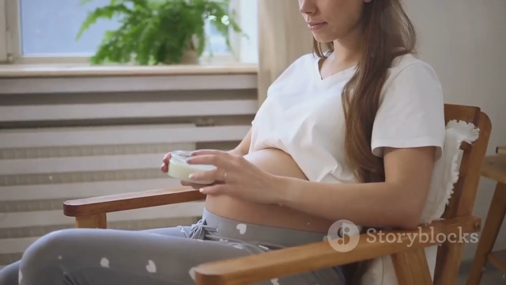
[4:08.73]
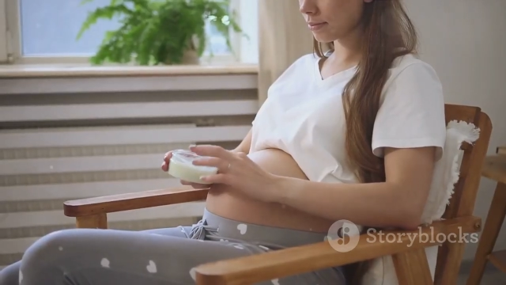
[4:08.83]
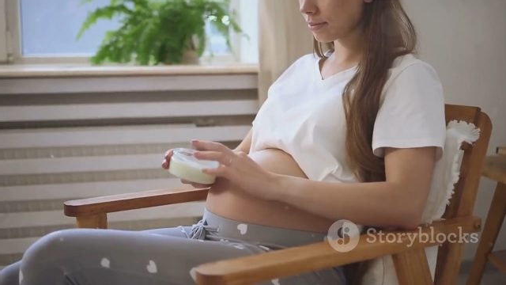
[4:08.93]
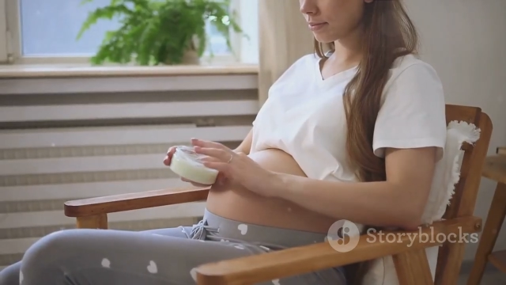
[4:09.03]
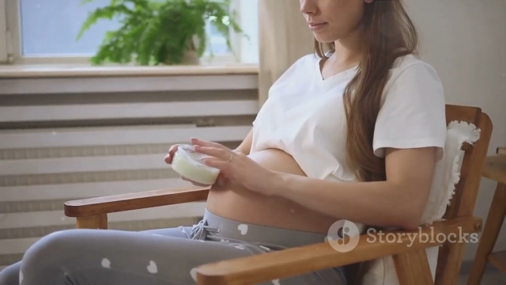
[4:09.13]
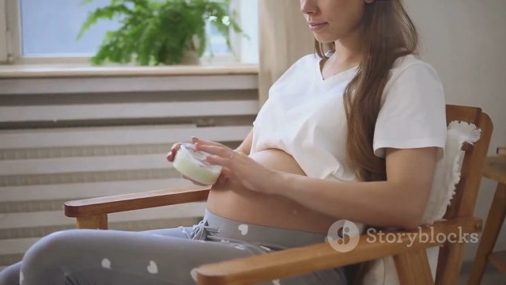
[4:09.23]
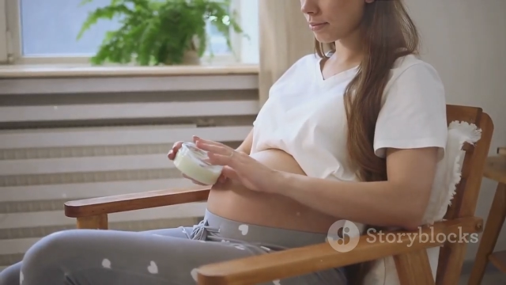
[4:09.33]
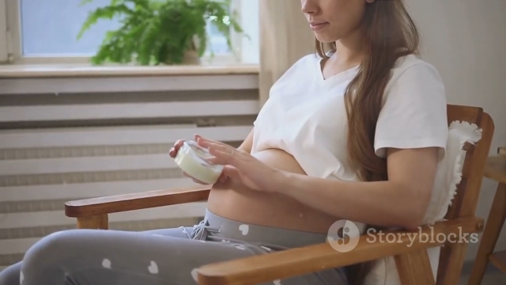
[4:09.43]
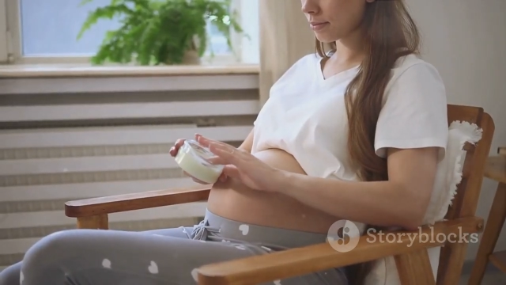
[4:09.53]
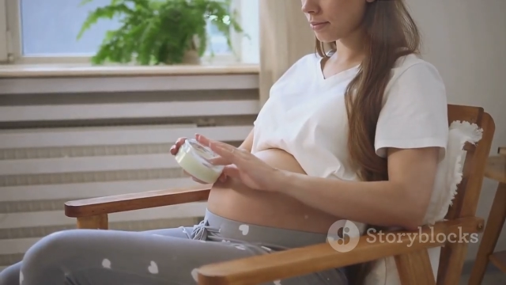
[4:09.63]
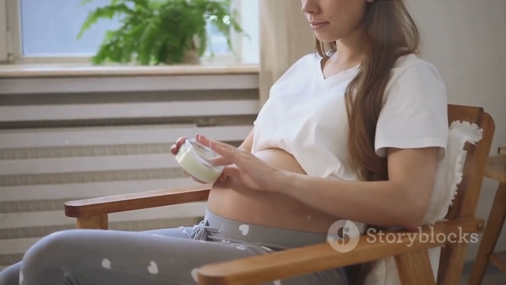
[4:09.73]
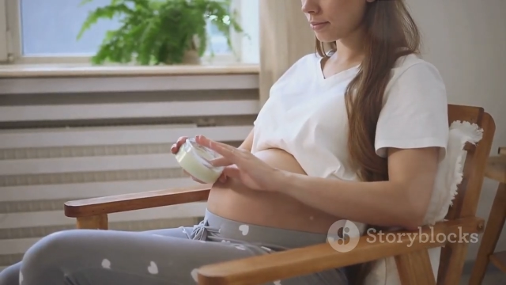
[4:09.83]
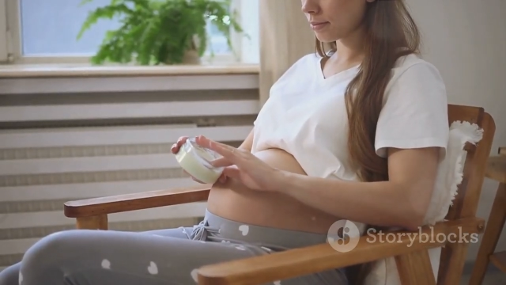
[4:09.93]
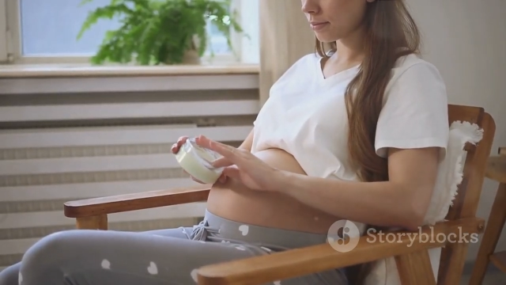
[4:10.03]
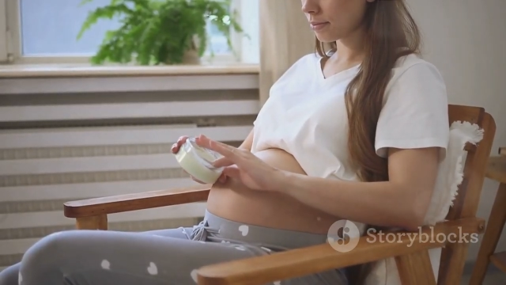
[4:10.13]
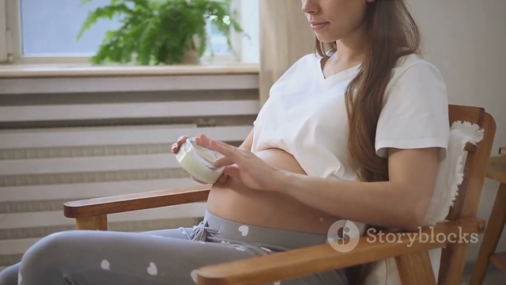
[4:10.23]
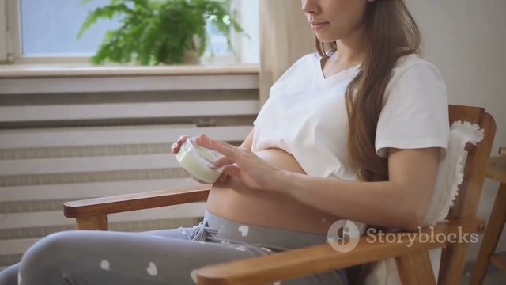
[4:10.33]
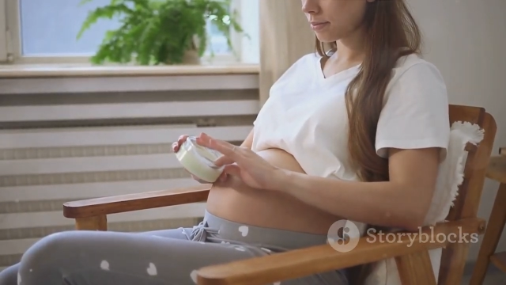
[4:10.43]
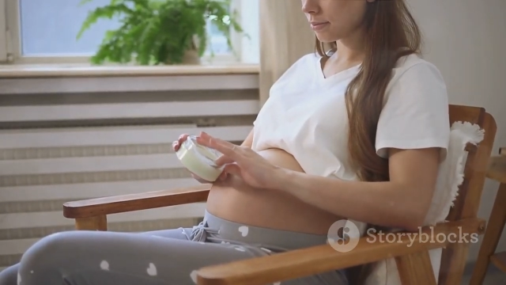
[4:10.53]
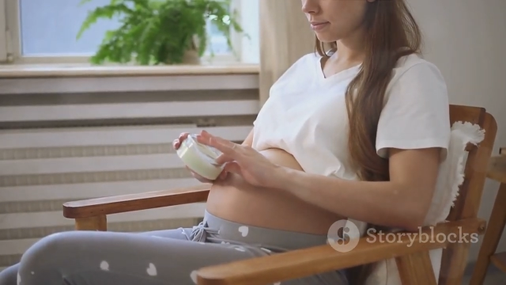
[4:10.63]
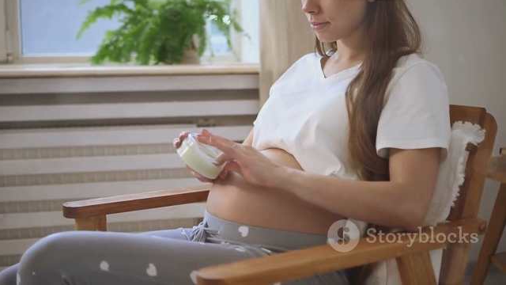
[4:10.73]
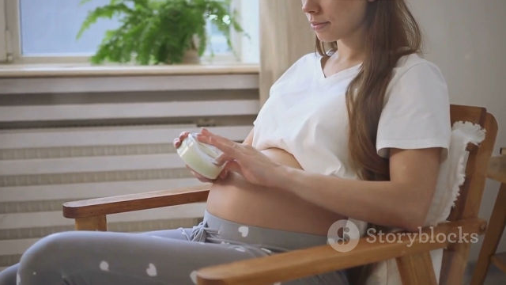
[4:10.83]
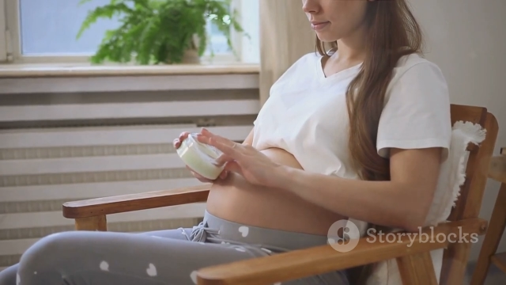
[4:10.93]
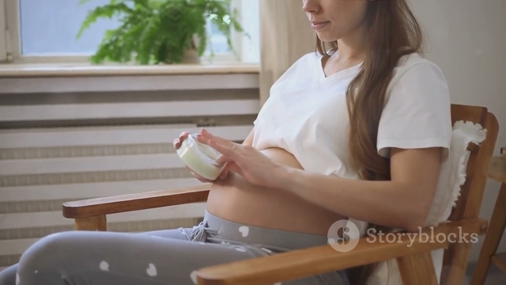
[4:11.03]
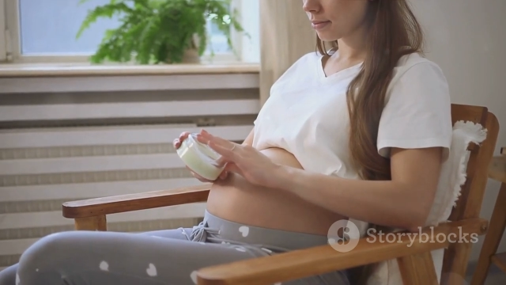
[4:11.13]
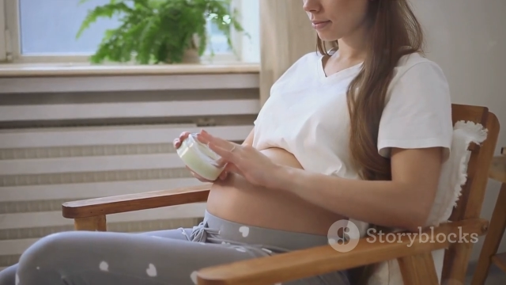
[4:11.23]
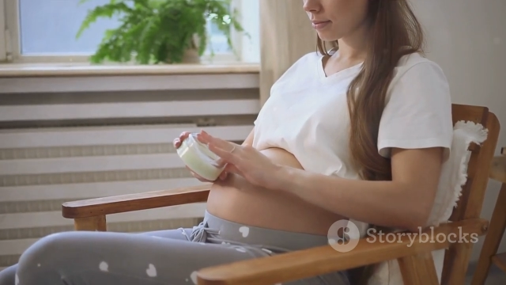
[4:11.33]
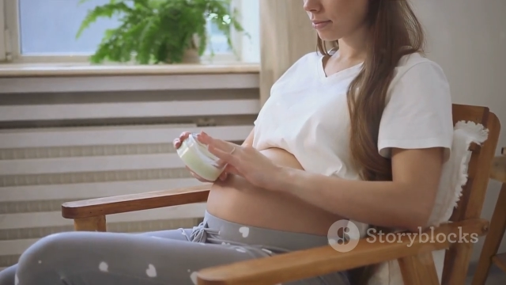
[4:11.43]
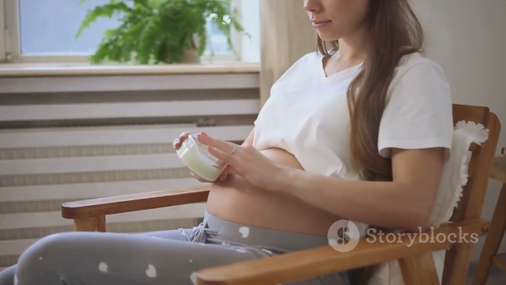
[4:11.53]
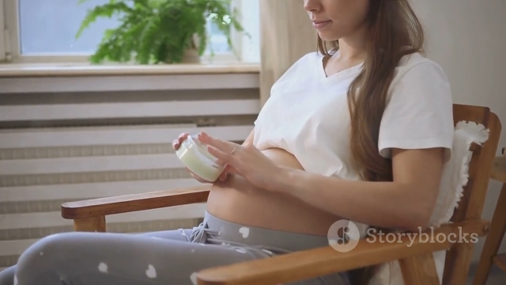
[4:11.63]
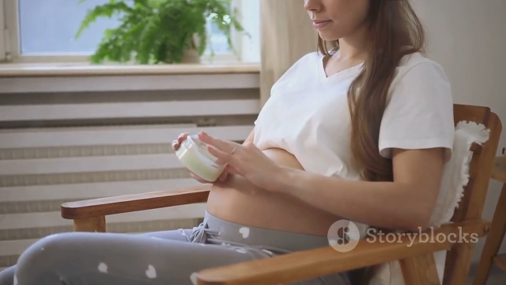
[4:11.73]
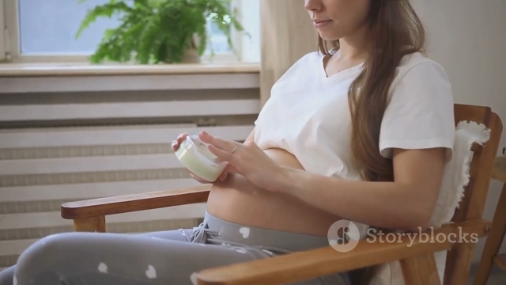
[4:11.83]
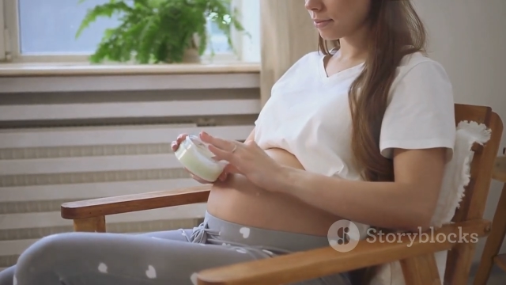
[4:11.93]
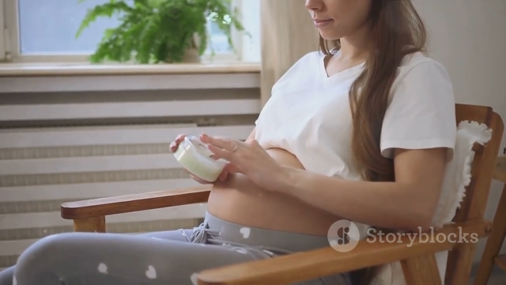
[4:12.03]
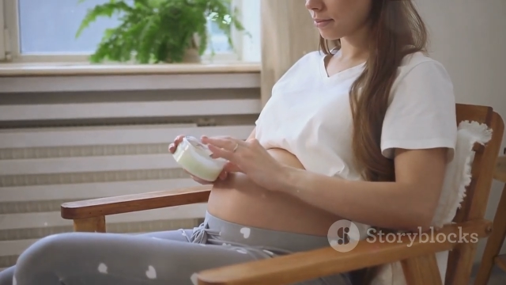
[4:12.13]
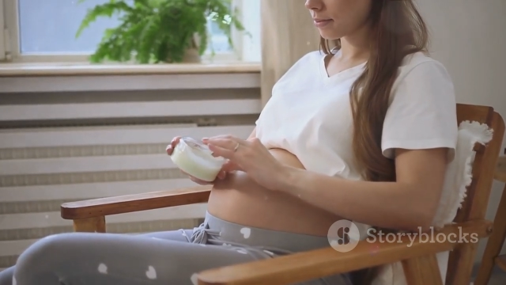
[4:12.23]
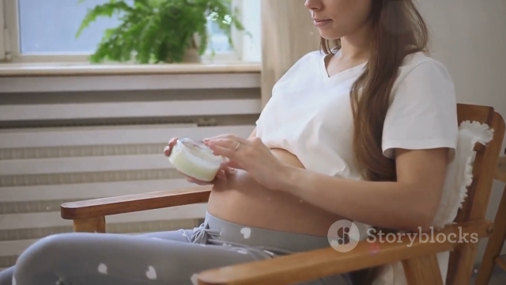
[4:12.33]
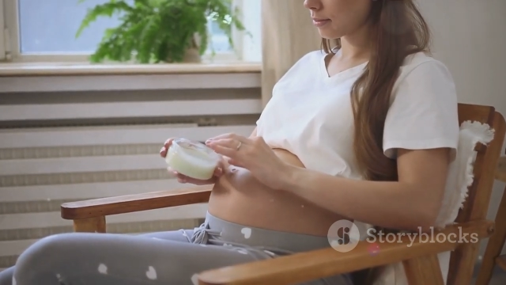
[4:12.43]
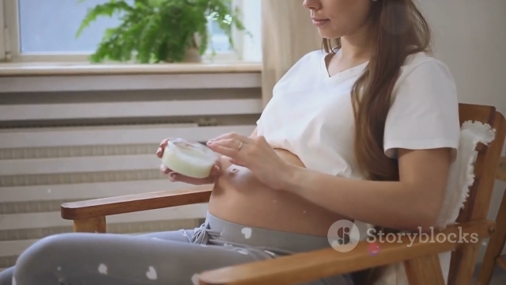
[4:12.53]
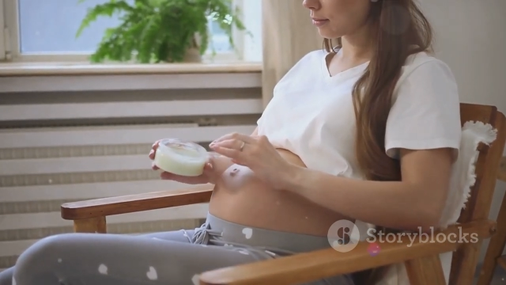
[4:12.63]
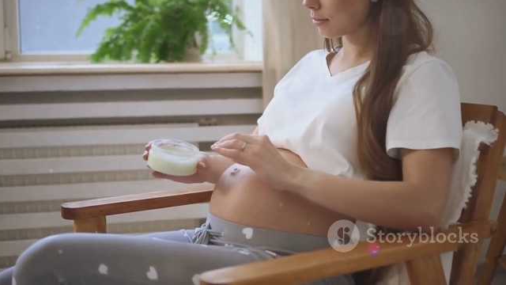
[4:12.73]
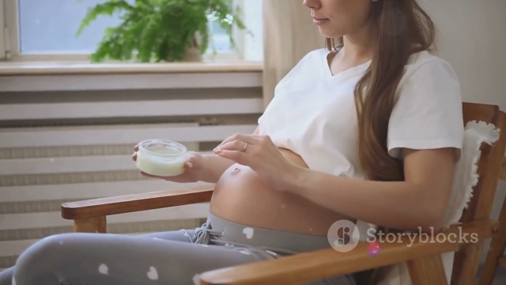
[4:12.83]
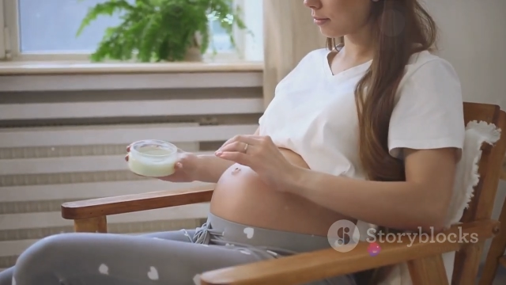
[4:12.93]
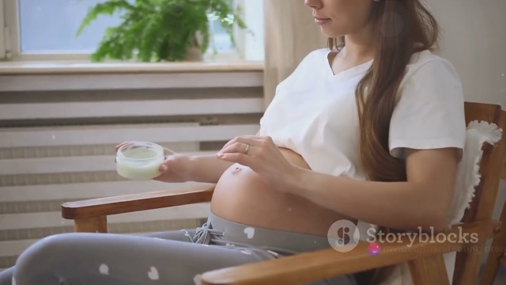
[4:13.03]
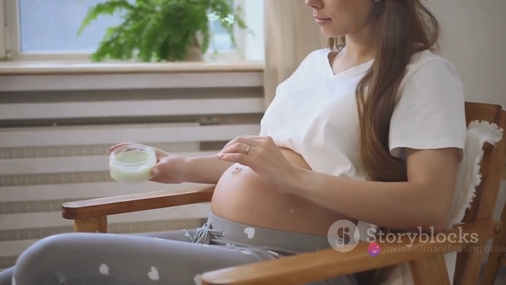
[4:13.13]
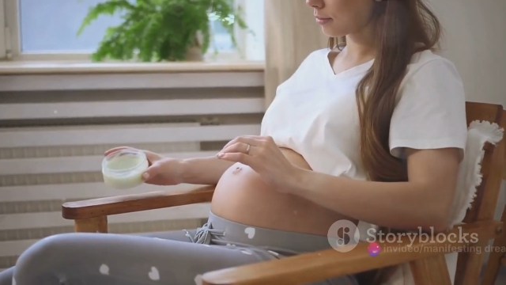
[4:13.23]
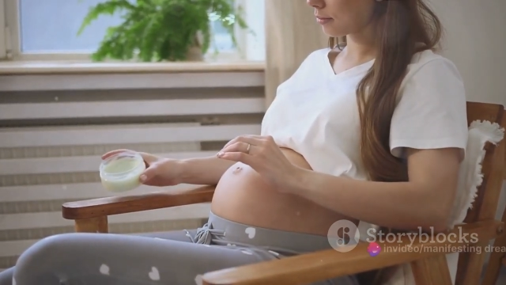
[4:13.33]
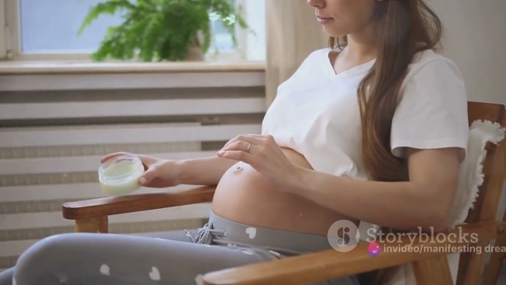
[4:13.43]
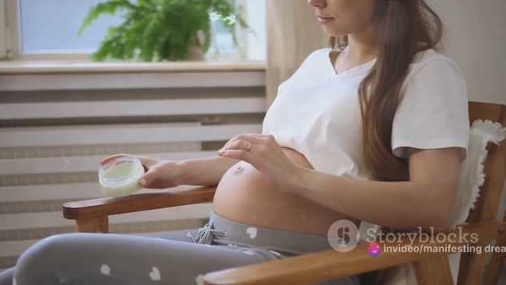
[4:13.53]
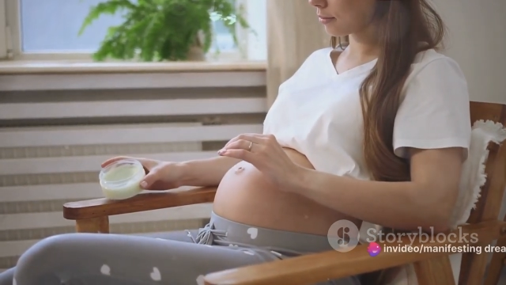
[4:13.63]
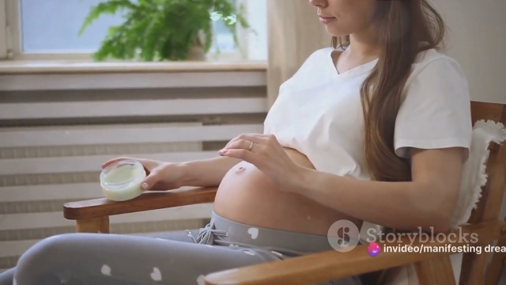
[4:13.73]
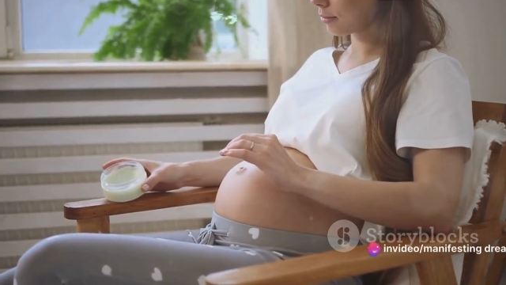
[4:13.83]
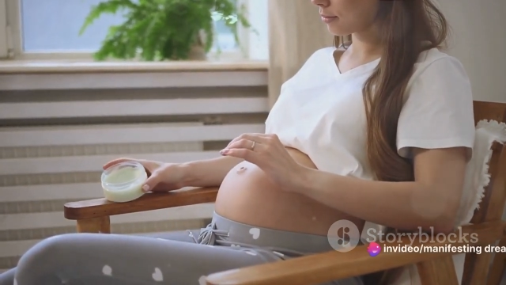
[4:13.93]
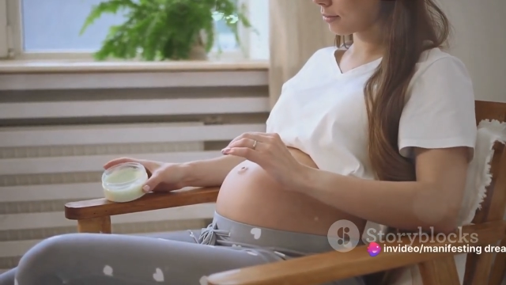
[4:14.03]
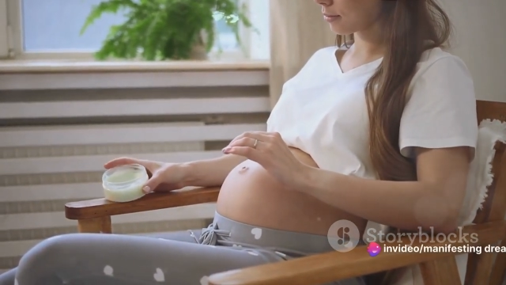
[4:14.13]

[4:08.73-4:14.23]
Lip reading: Nobody's mouth can be seen.